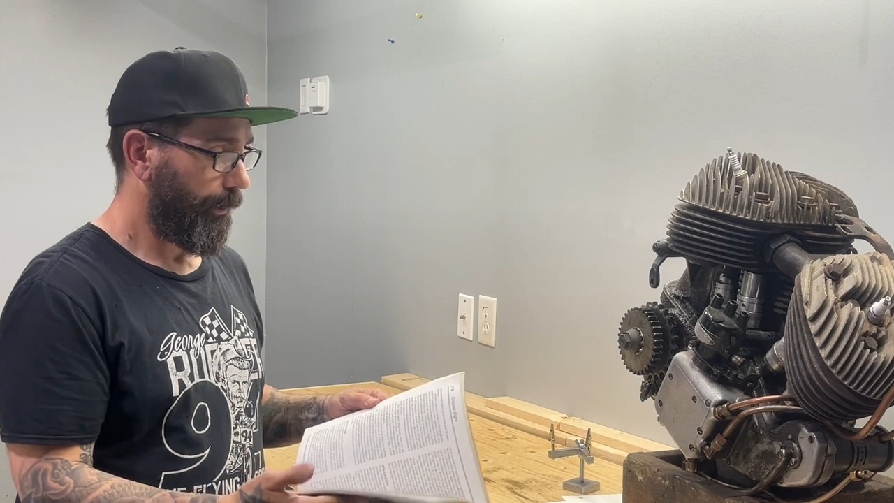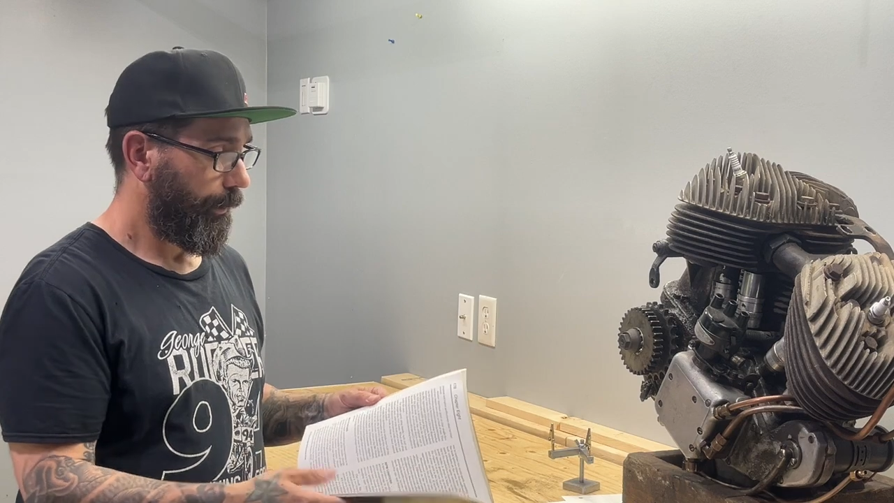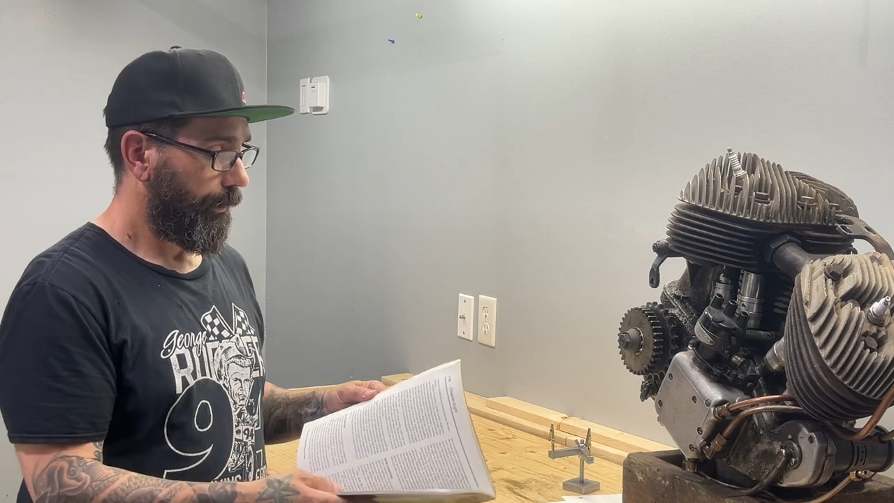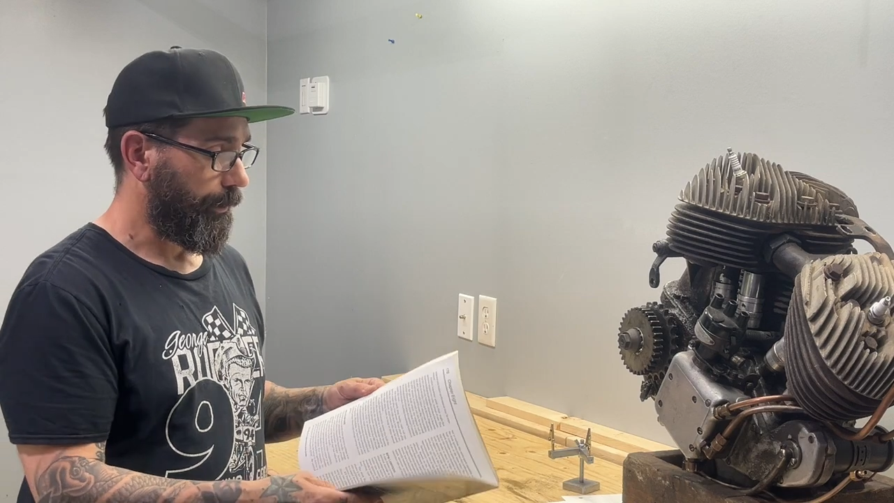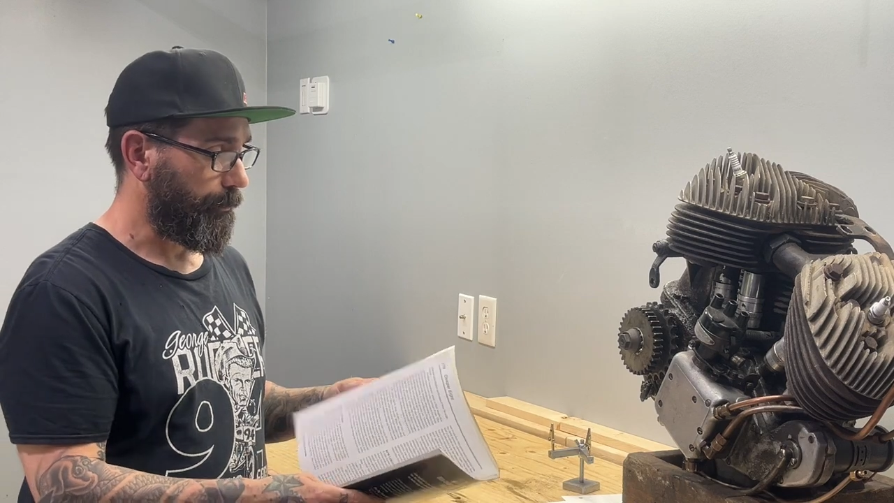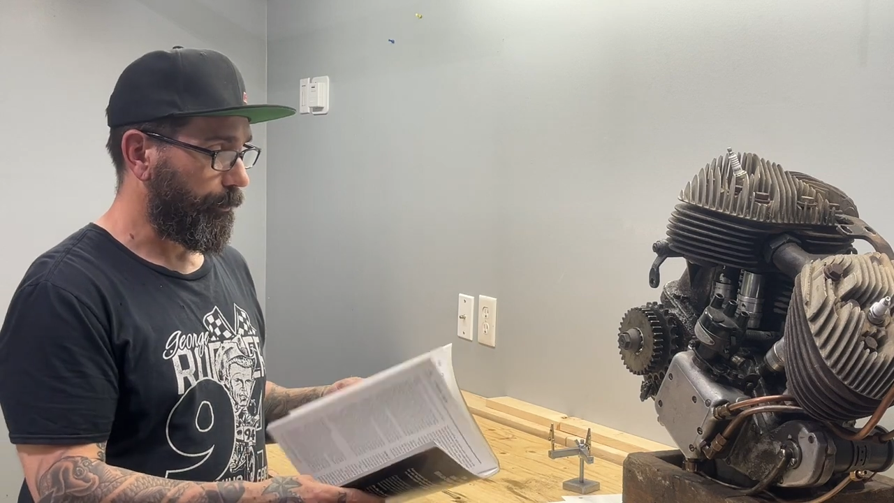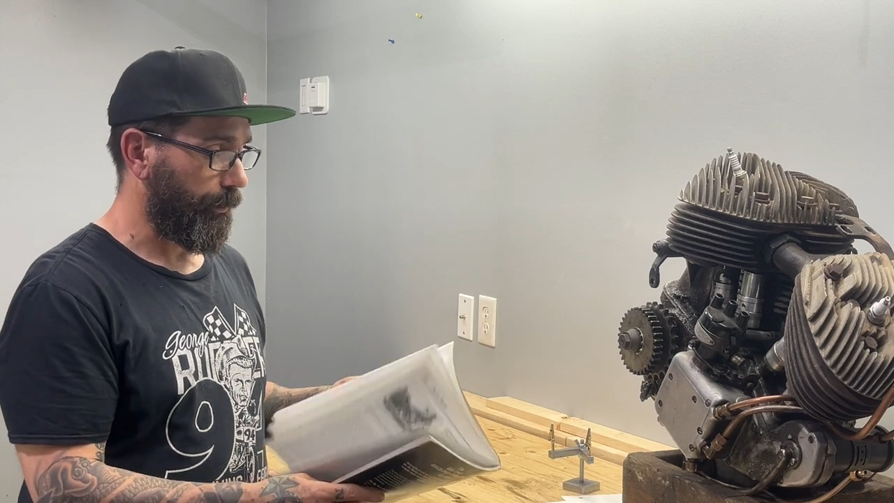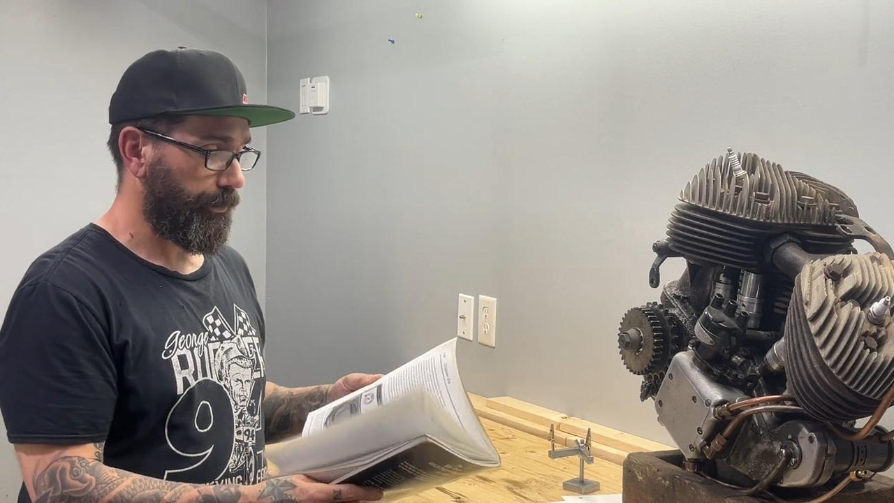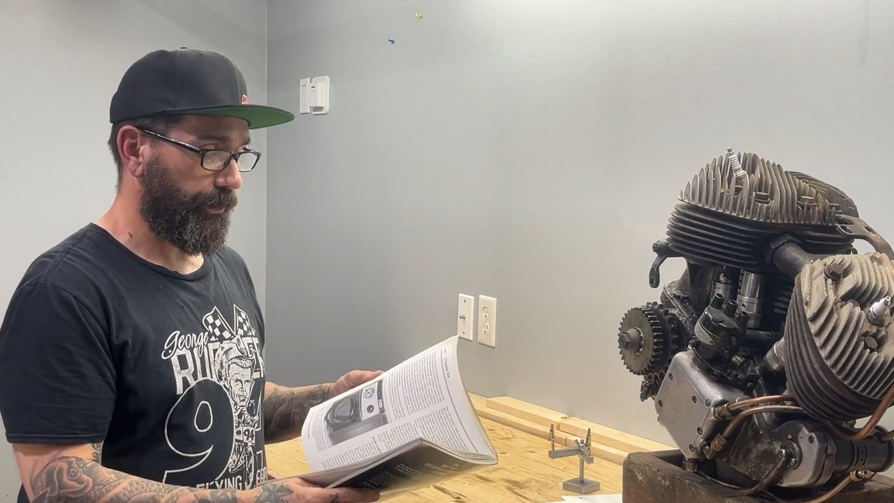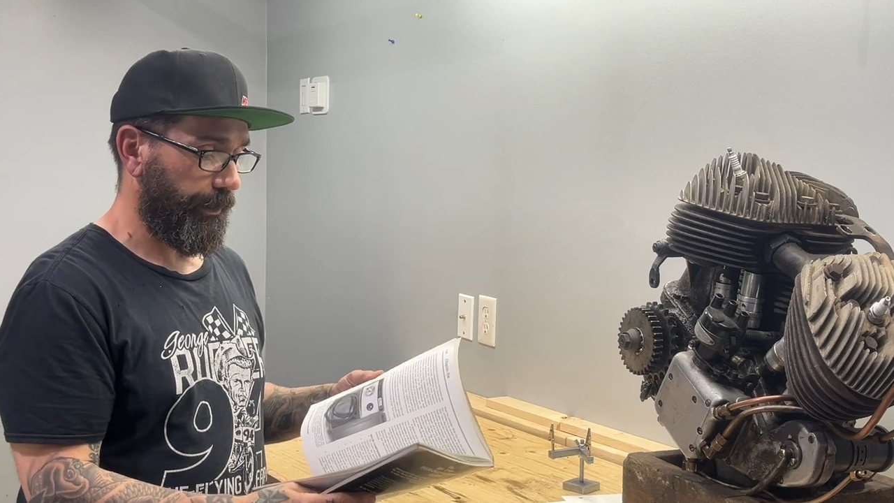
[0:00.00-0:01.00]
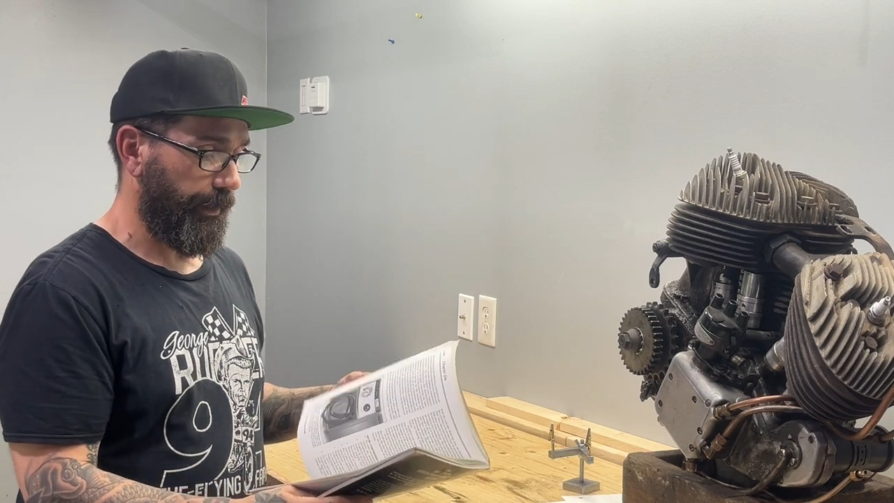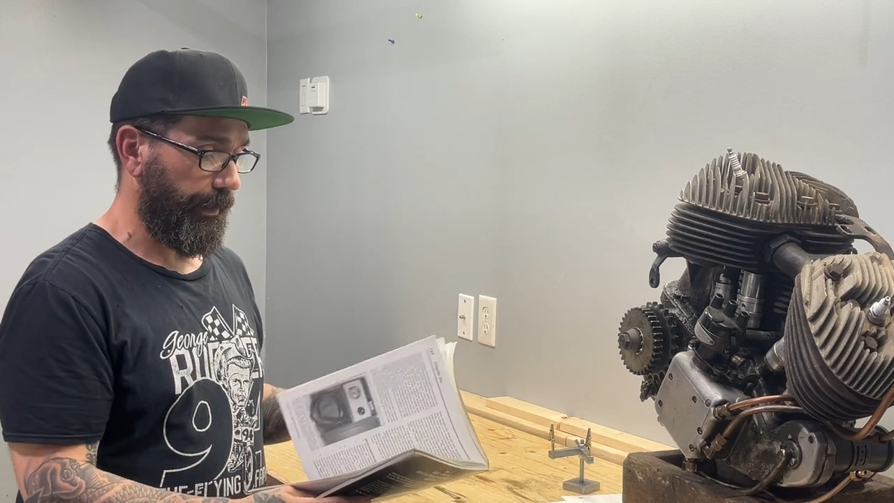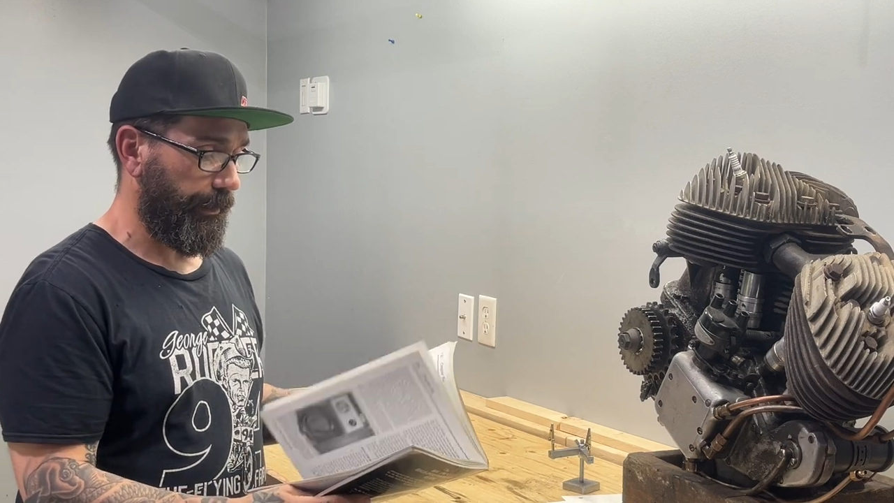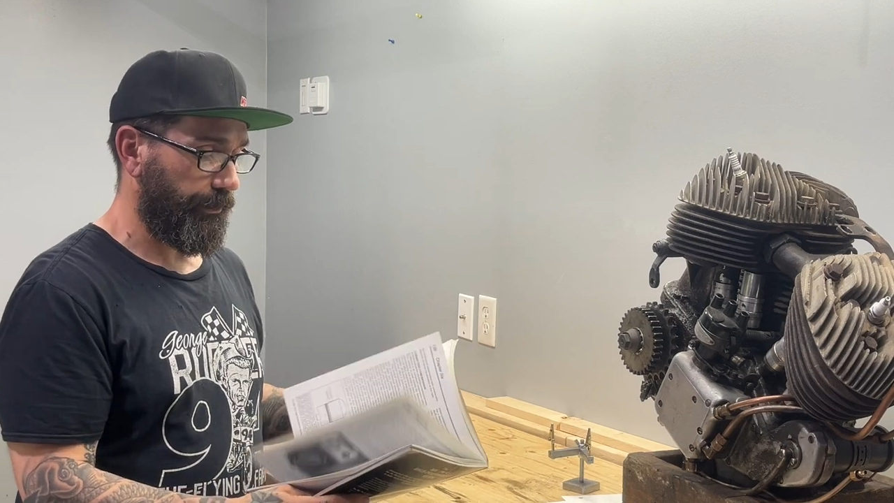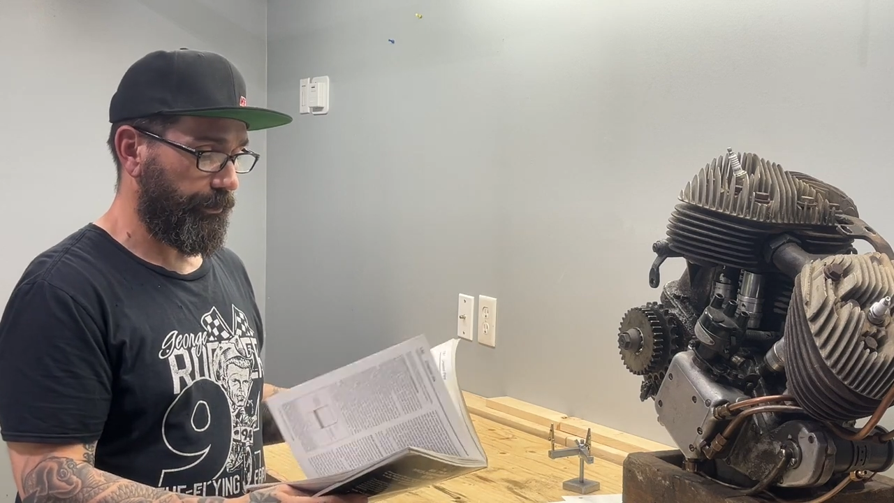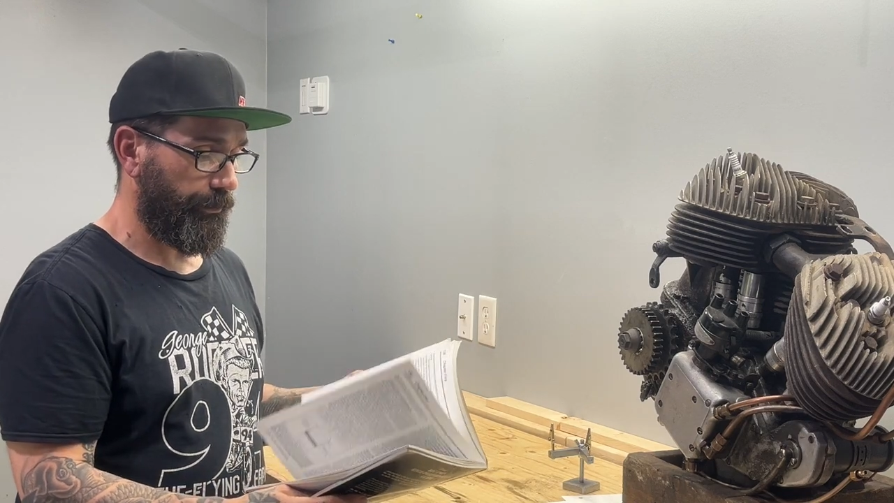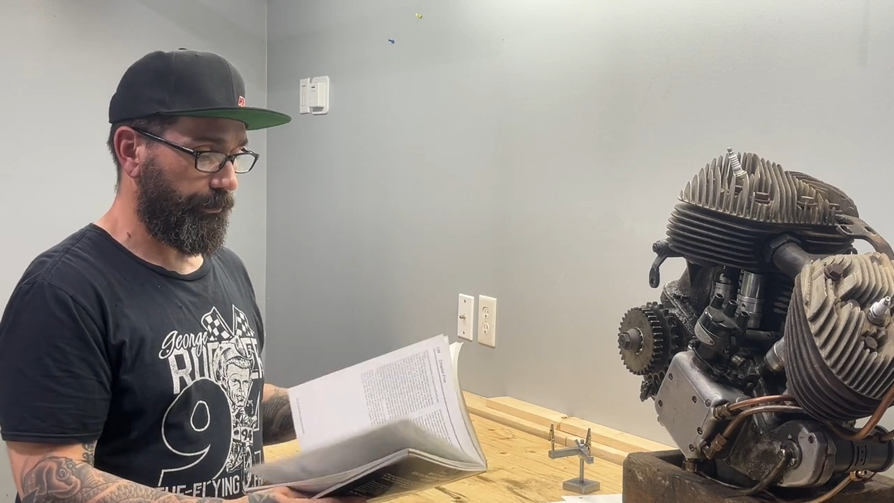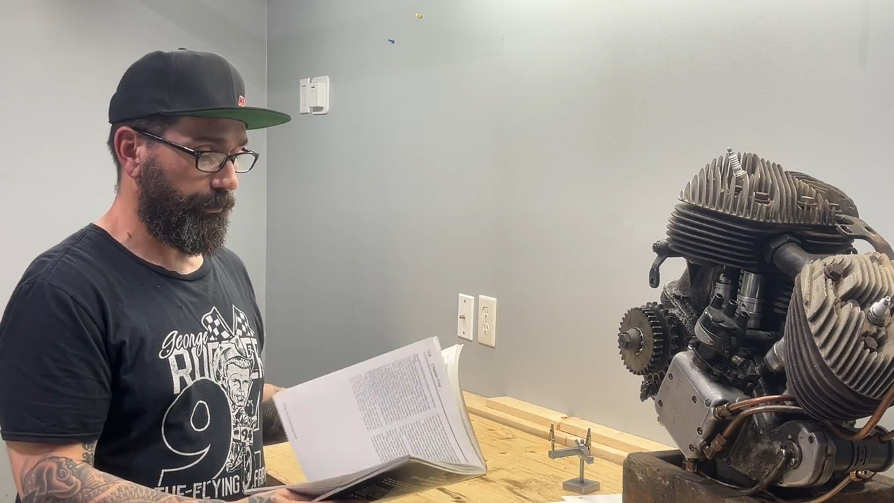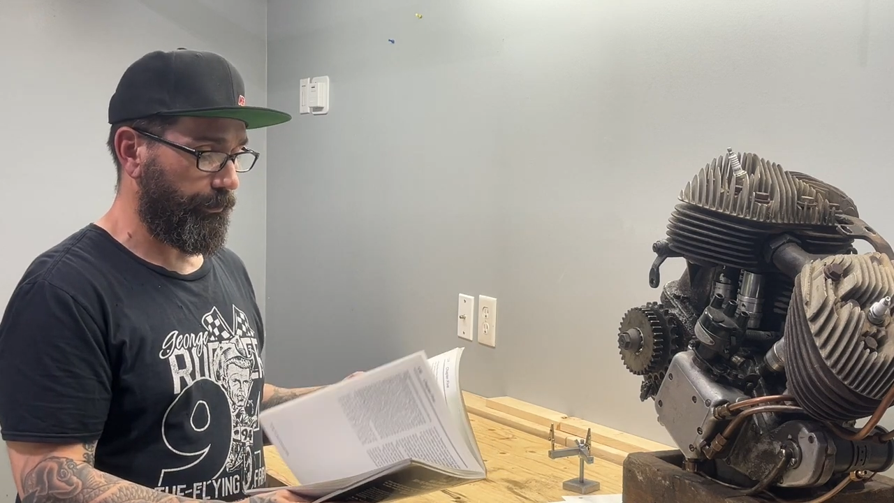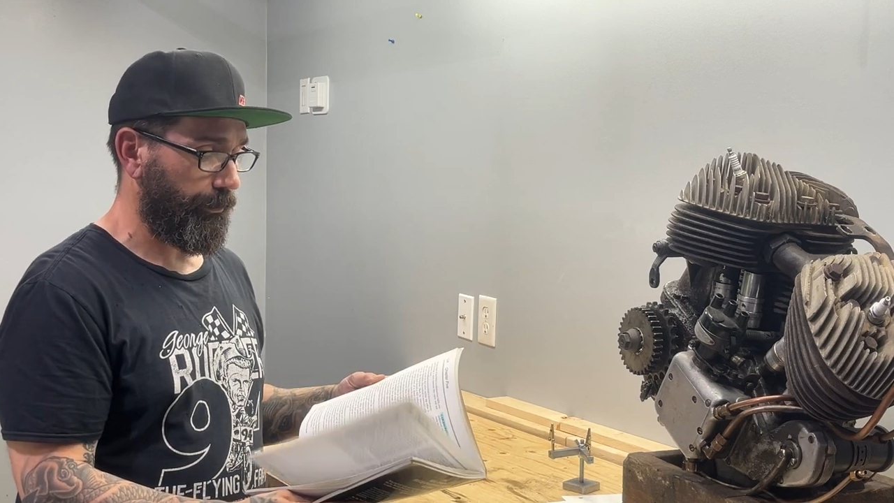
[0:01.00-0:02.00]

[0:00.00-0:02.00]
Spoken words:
This book's going to get into